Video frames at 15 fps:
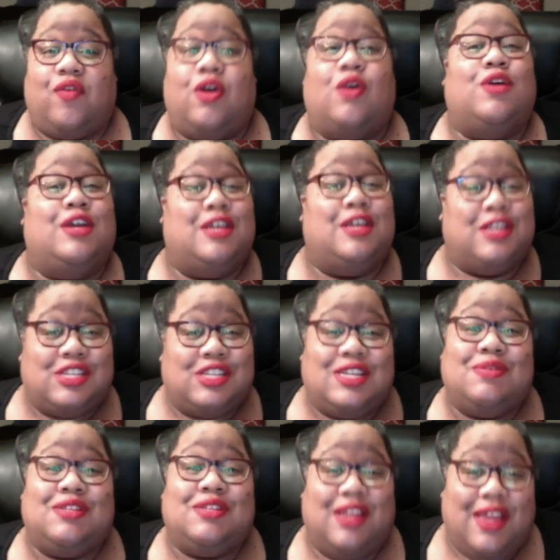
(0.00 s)
on. She
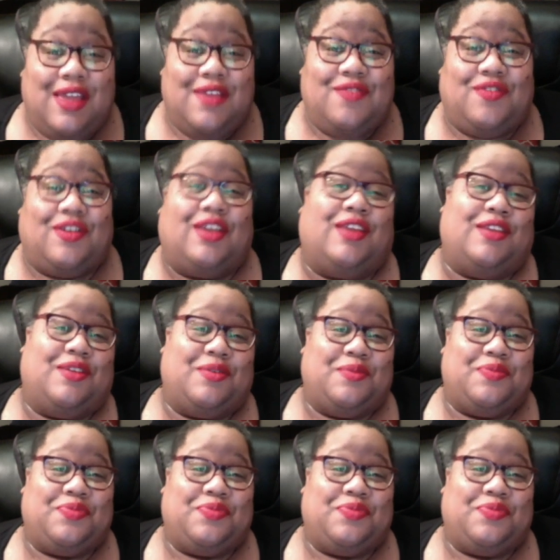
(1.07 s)
was leaving.